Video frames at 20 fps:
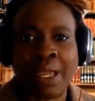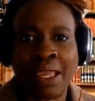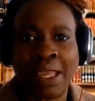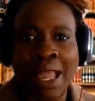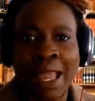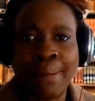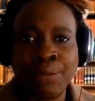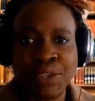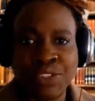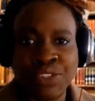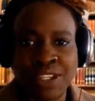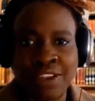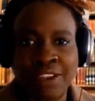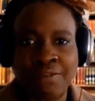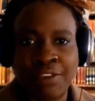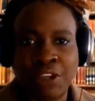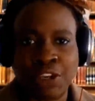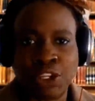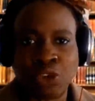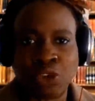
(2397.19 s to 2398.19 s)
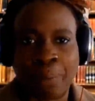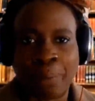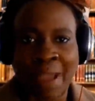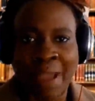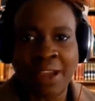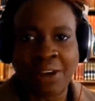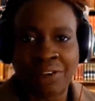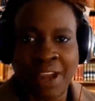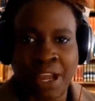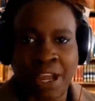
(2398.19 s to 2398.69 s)
like I'm using a virtual
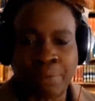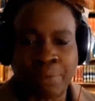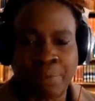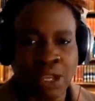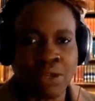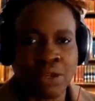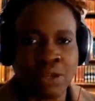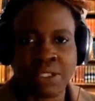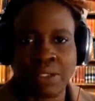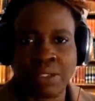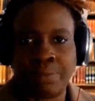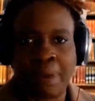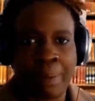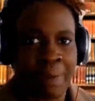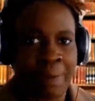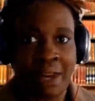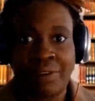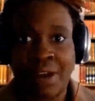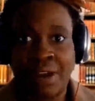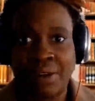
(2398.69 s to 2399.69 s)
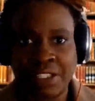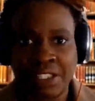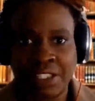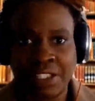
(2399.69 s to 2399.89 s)
background because my background